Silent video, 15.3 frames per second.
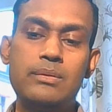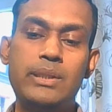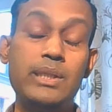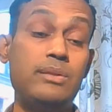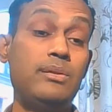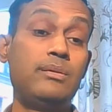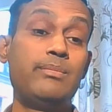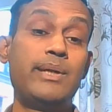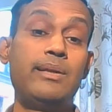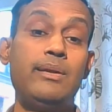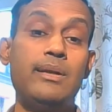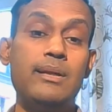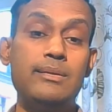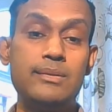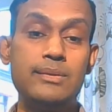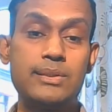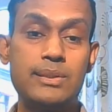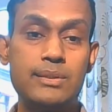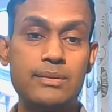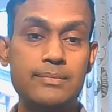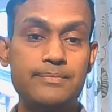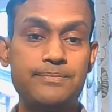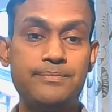this is my
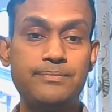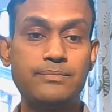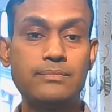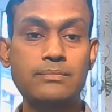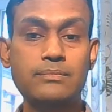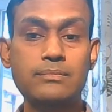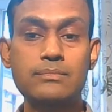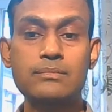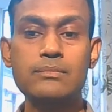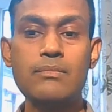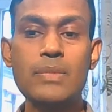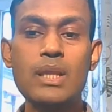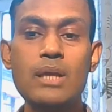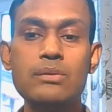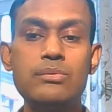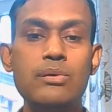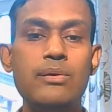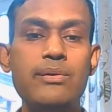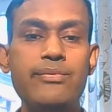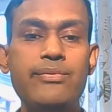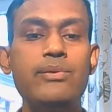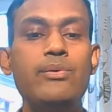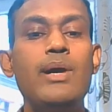realization. So
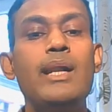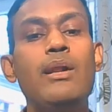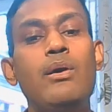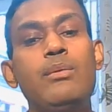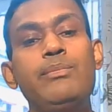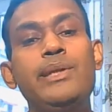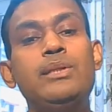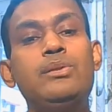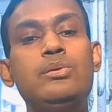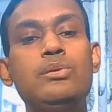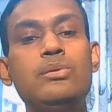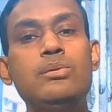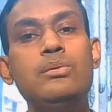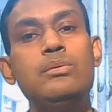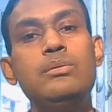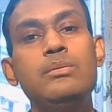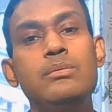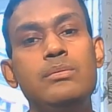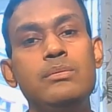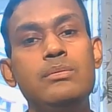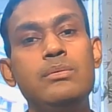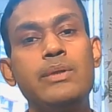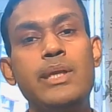if you allow me to